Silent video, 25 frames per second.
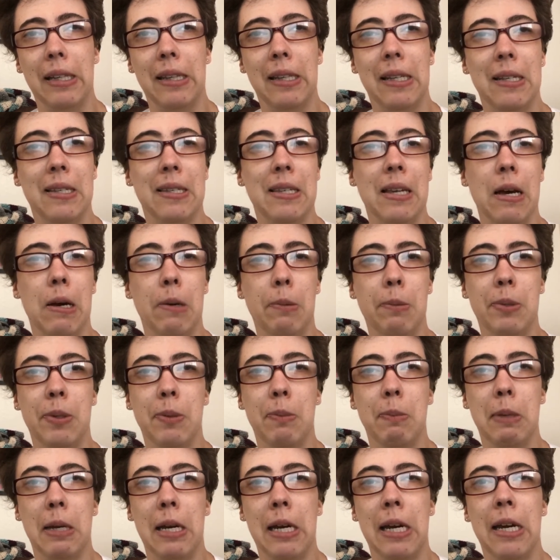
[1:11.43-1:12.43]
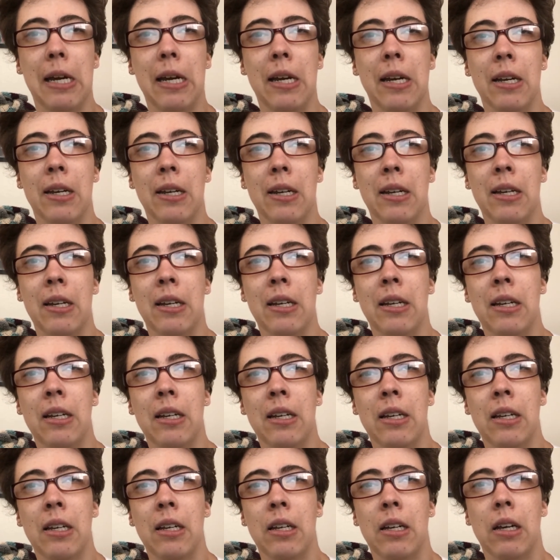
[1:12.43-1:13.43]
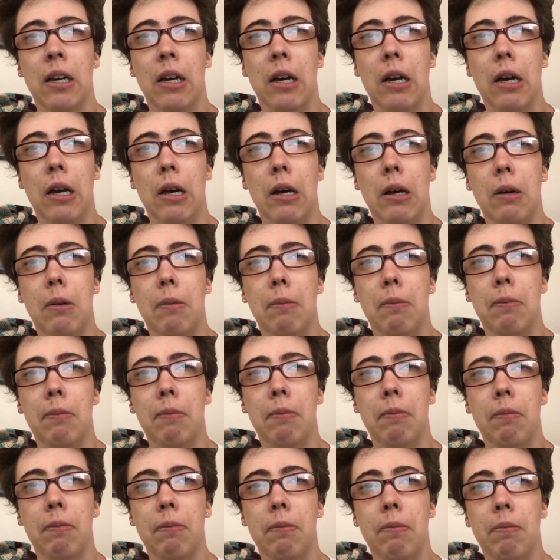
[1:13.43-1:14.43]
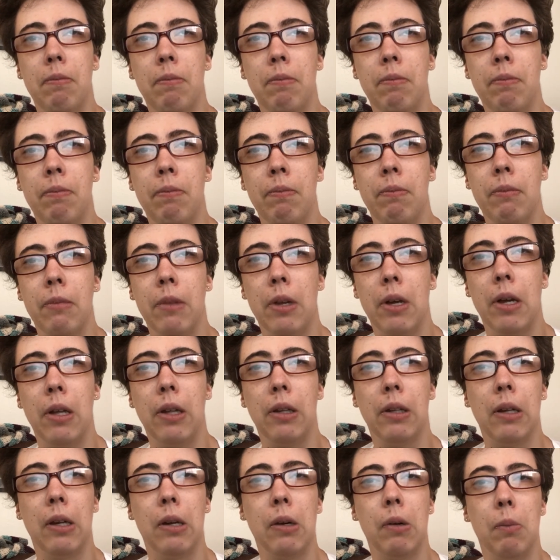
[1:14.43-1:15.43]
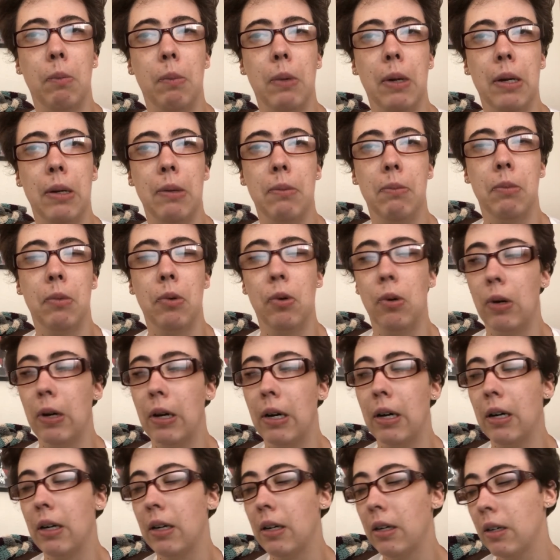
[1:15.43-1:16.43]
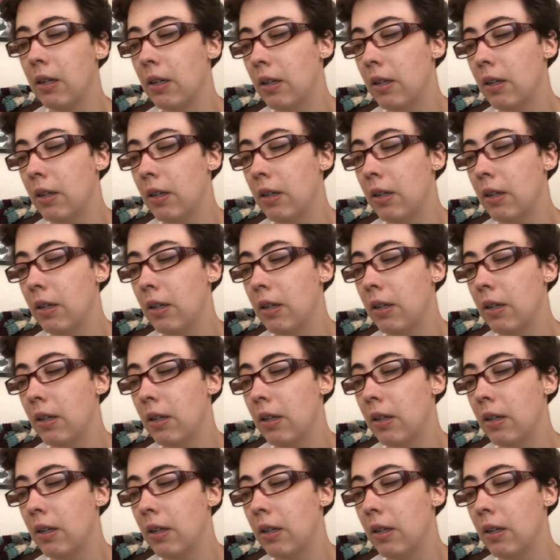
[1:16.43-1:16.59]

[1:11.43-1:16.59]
This helps me a little bit more.